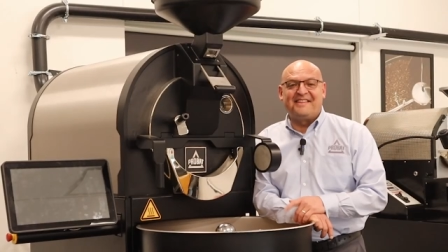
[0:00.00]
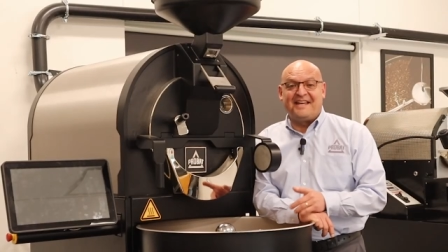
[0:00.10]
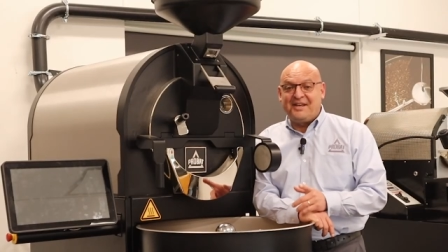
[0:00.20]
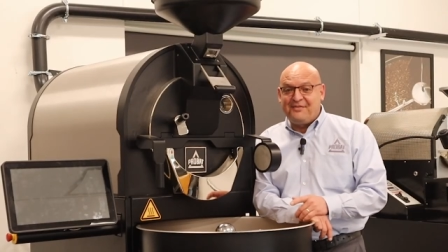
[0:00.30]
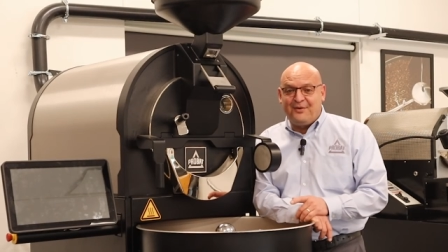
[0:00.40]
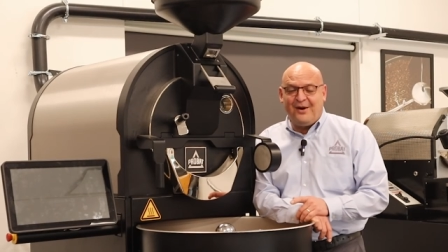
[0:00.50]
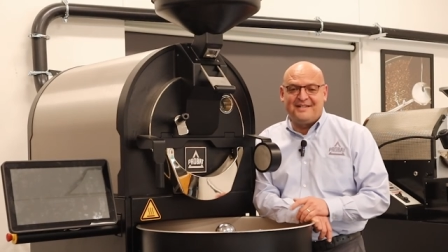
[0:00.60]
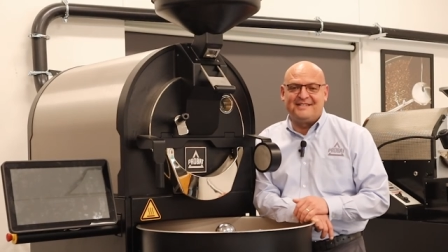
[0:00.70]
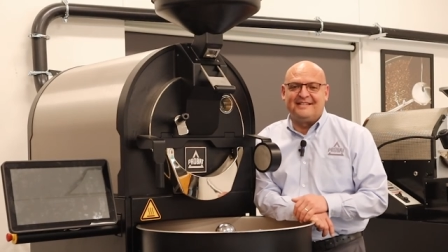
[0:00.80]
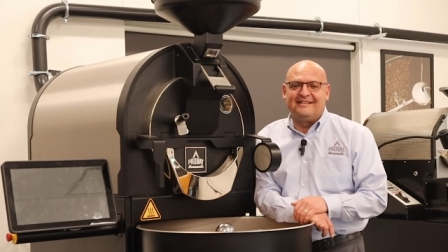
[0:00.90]
thank you for
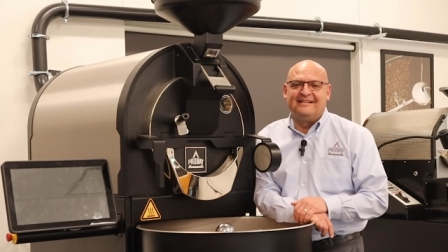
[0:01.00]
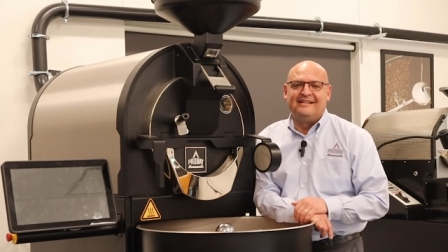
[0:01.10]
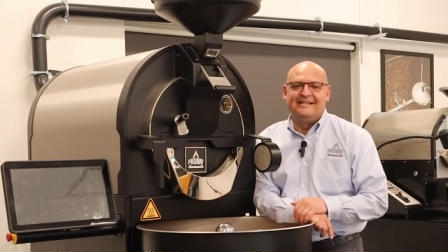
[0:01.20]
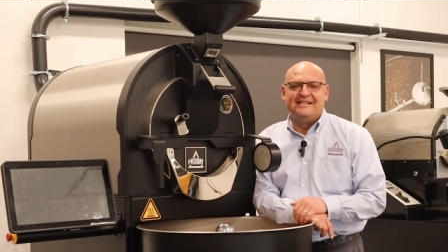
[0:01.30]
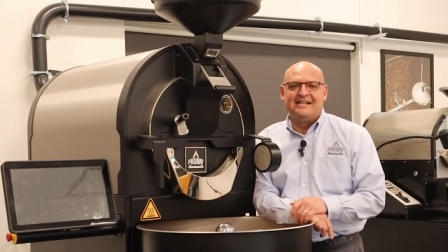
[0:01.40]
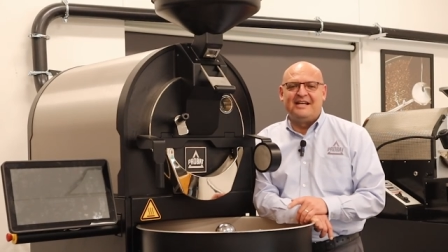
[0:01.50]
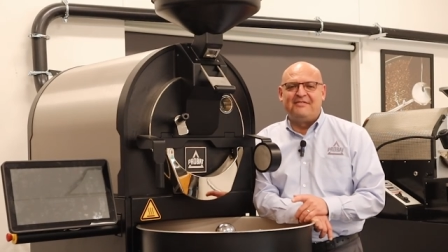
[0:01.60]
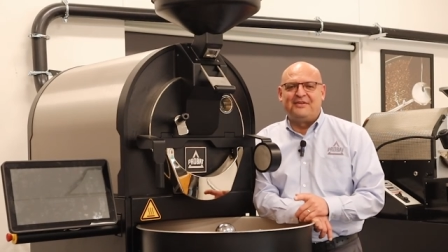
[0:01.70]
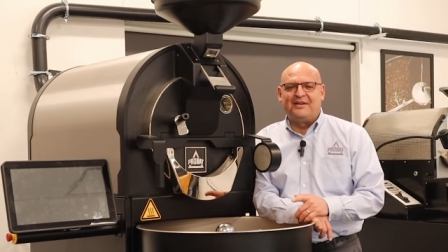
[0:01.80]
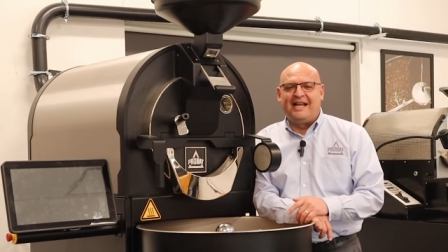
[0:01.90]
watching.
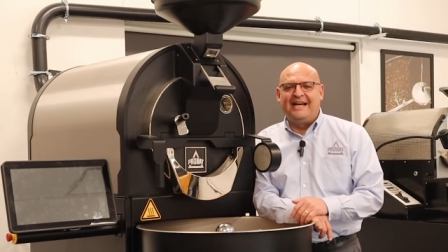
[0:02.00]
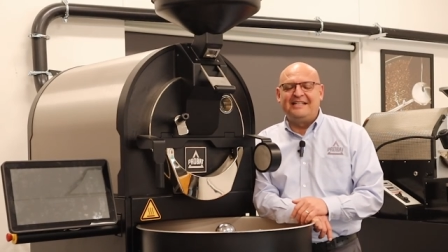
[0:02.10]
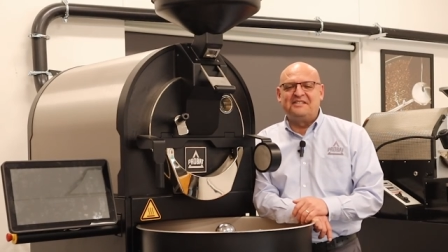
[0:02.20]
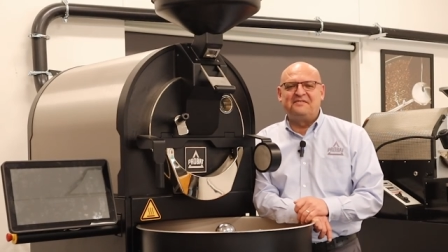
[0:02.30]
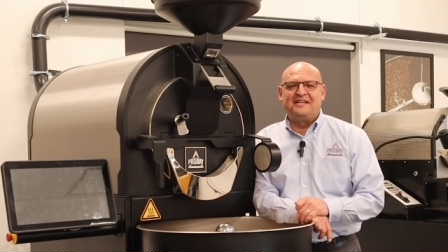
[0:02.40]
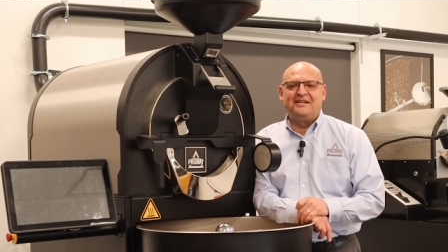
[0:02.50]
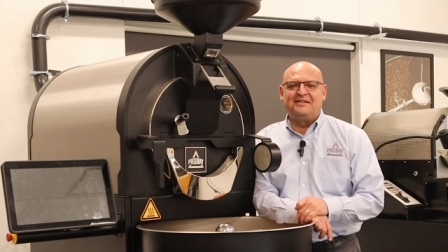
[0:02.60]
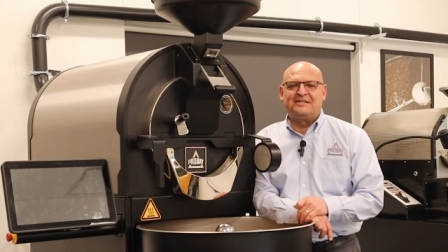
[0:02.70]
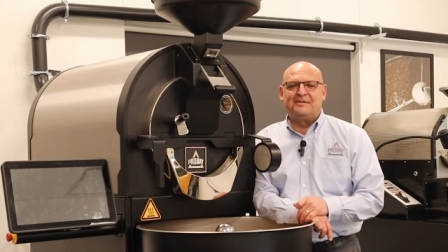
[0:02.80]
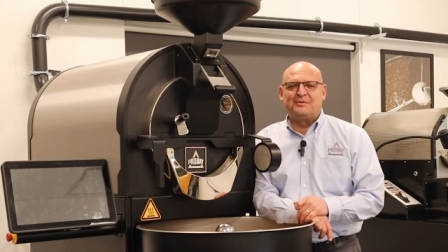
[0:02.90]
If you like this
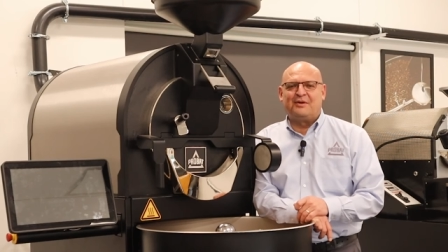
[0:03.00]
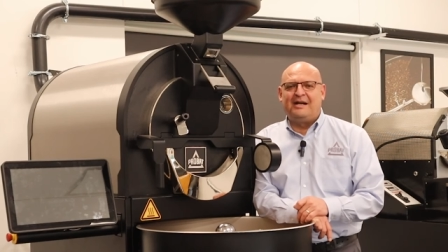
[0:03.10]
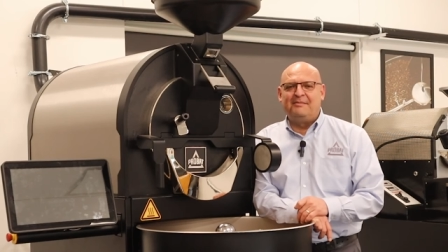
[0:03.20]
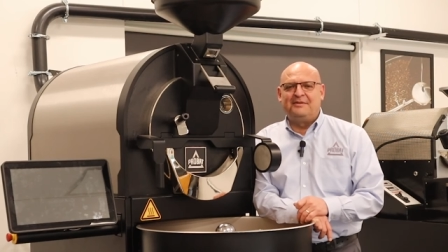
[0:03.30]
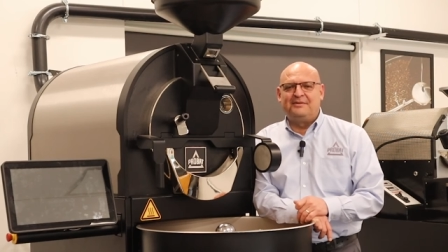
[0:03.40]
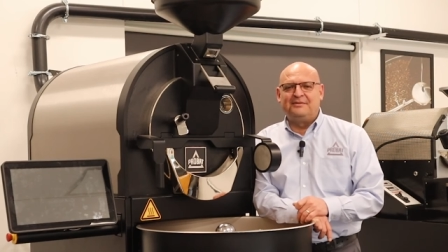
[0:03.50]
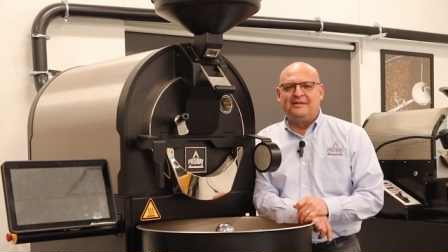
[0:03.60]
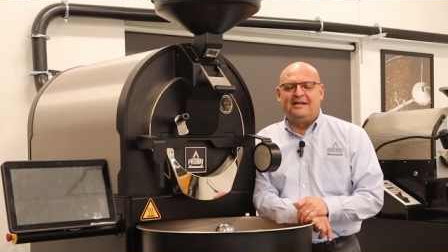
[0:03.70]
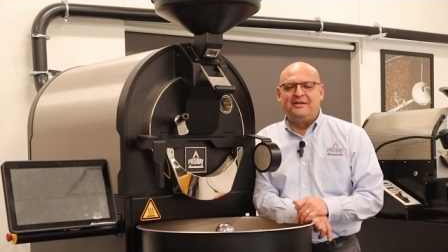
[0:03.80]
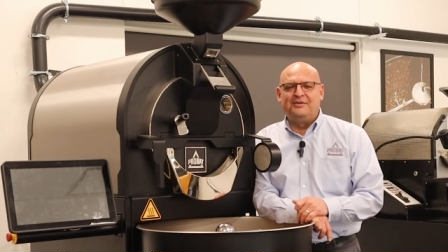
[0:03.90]
video, subscribe to
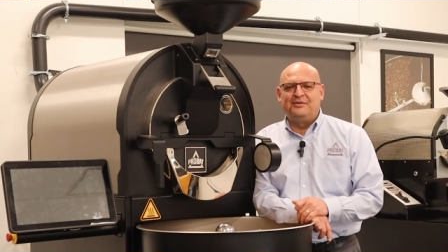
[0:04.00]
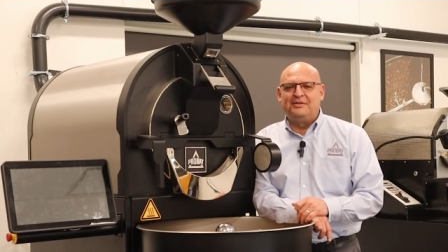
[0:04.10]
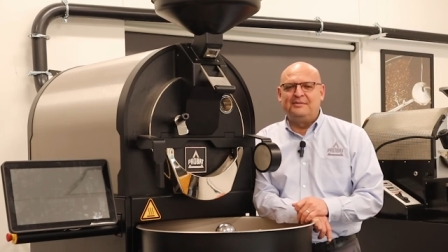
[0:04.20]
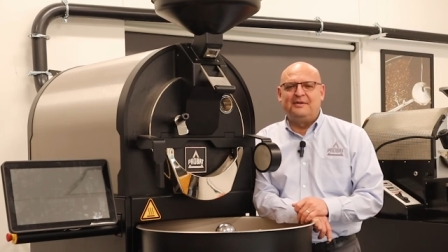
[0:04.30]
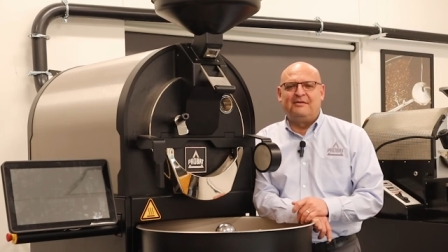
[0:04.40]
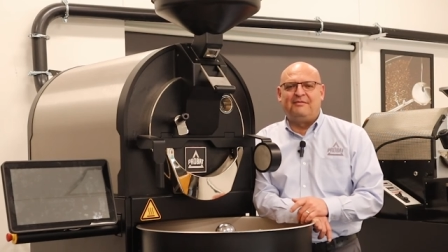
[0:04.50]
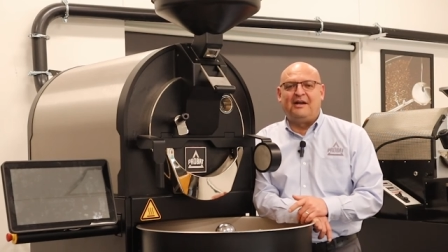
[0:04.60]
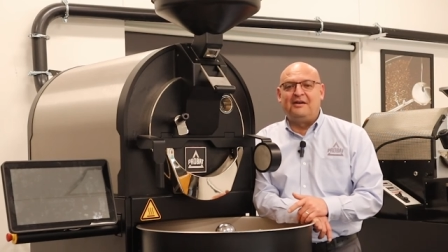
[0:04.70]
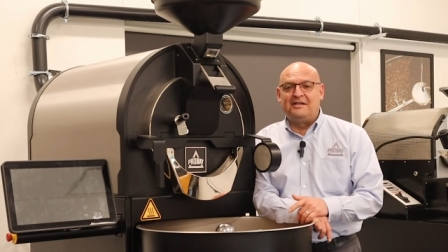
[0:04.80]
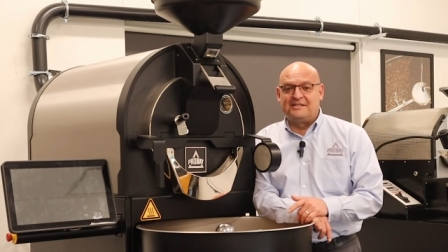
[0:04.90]
uh, YouTube or
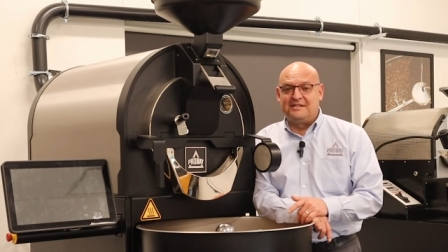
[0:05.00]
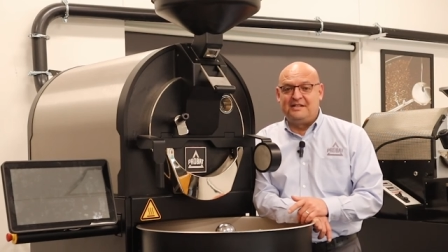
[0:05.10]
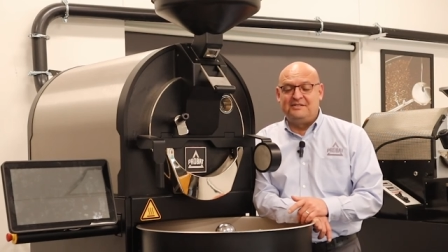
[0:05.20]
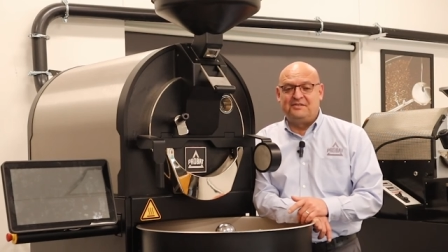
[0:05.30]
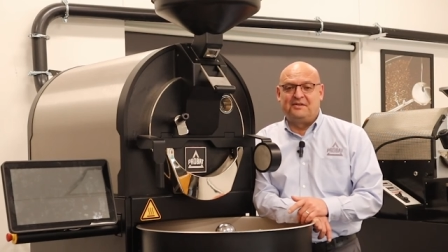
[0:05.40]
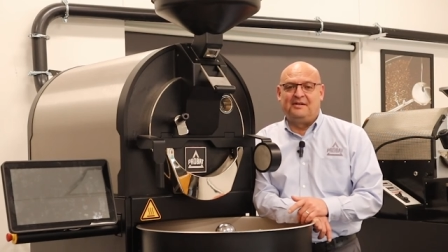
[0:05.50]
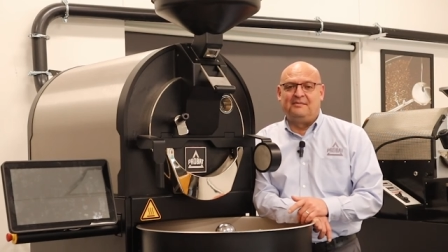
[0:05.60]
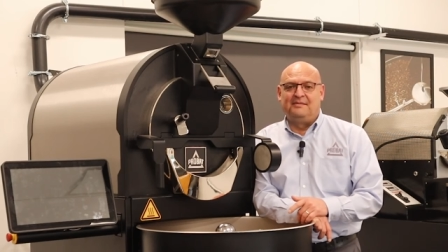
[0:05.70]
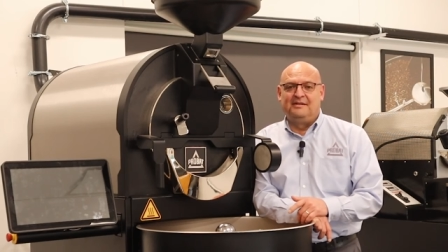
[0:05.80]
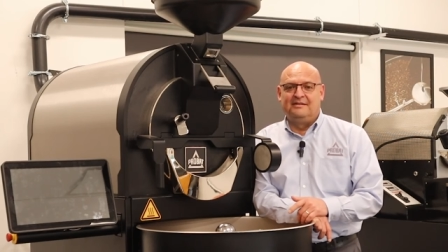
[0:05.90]
follow us on Instagram.
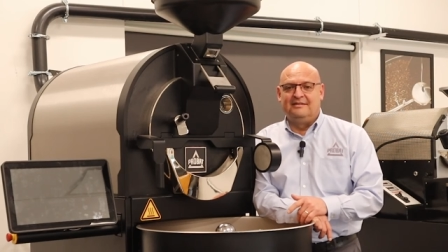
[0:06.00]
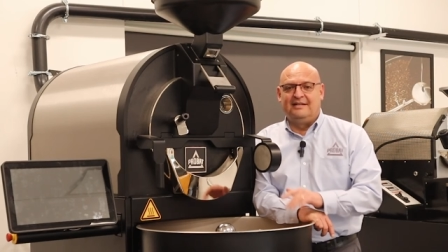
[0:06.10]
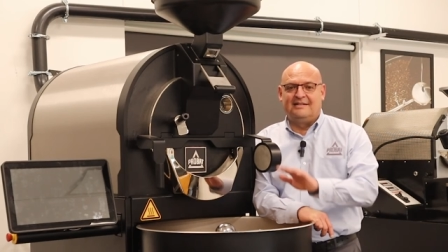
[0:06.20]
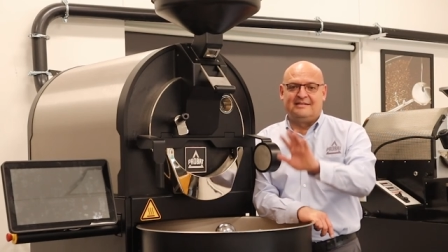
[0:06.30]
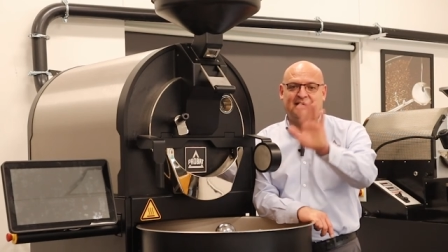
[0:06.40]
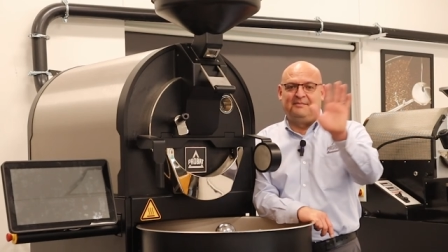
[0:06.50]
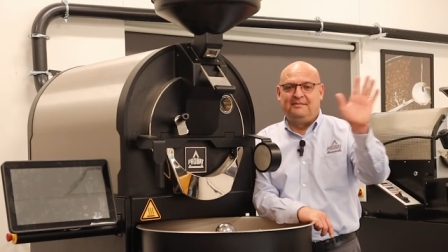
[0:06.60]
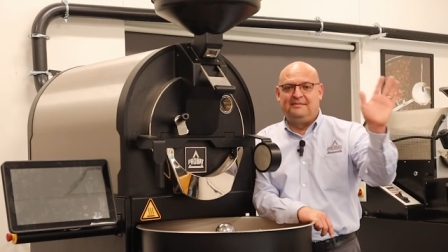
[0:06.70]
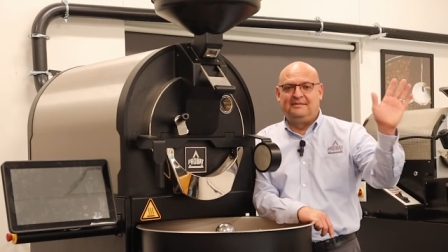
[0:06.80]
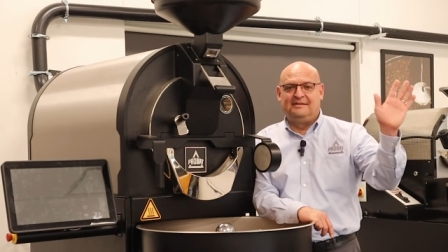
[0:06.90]
Till next
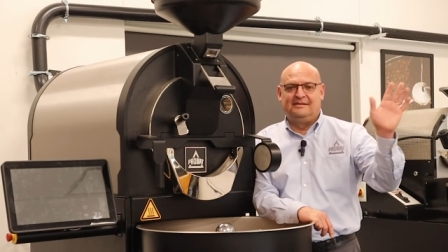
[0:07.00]
time.